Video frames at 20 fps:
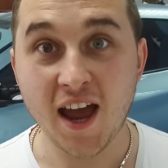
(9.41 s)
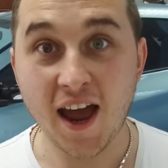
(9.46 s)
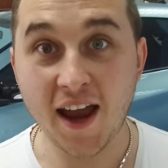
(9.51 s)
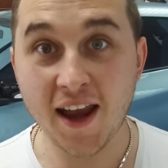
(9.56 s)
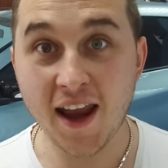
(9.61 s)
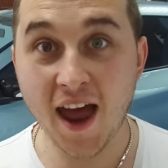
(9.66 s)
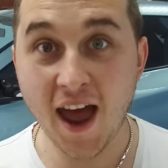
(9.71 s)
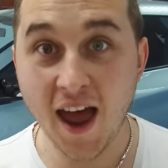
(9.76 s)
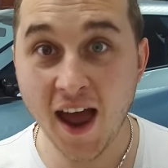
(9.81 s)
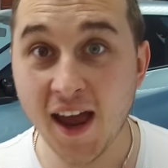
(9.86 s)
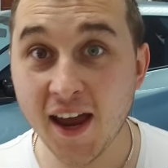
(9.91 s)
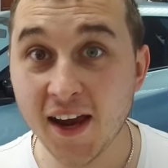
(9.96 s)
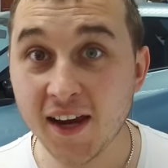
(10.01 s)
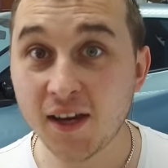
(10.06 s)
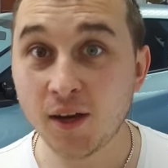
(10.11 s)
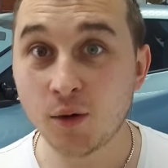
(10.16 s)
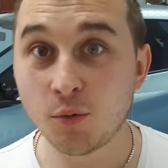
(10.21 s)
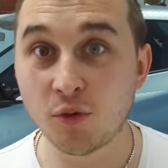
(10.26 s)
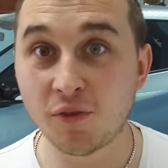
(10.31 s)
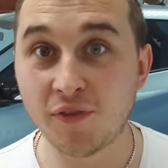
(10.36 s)
And
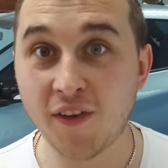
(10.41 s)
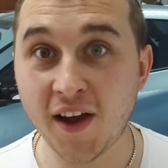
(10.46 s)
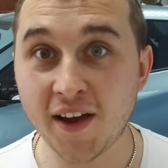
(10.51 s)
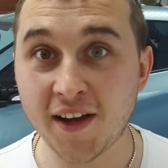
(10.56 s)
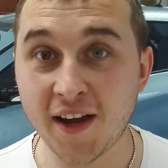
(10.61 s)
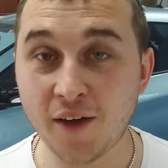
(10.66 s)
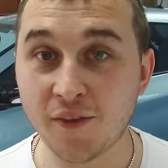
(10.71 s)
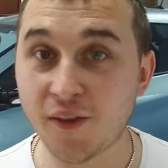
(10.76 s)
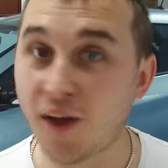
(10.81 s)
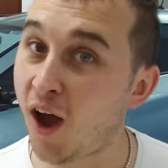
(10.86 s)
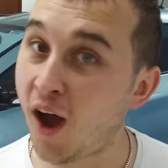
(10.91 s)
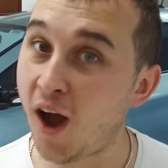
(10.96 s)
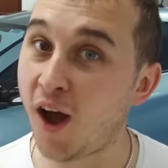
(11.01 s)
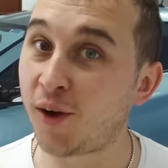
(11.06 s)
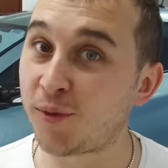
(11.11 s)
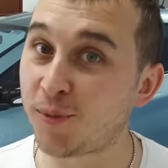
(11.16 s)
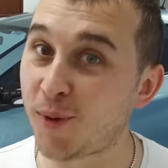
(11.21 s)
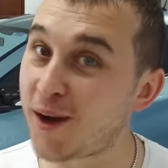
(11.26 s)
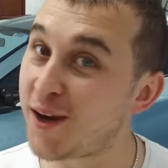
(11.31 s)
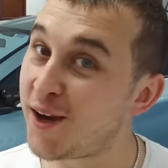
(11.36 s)
I will find out the
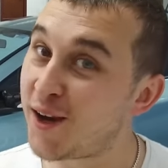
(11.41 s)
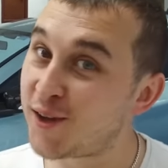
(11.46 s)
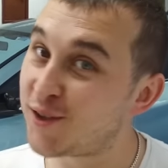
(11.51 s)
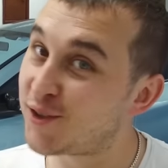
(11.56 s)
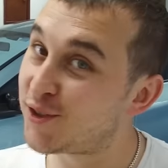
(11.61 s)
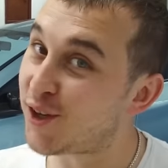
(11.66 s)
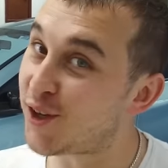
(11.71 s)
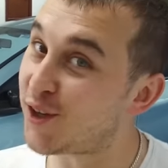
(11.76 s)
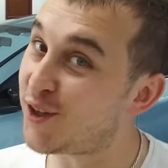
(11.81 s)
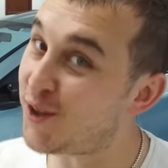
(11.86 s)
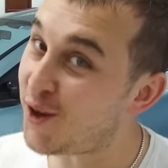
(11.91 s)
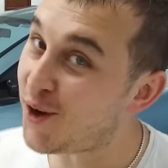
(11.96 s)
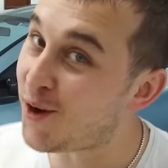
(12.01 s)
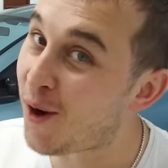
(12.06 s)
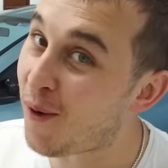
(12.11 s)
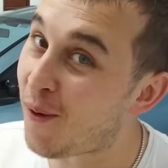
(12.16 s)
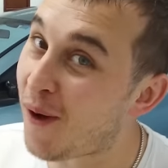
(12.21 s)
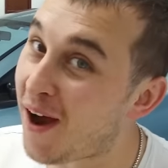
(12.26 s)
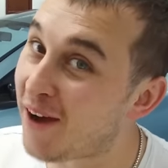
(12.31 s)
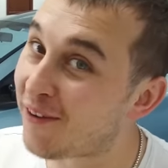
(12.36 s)
hard way so you
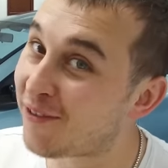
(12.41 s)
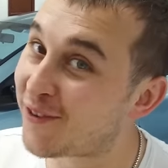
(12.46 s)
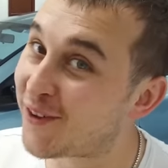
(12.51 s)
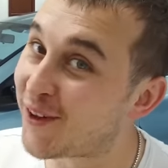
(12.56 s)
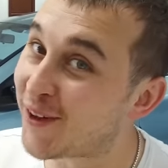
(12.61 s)
don't have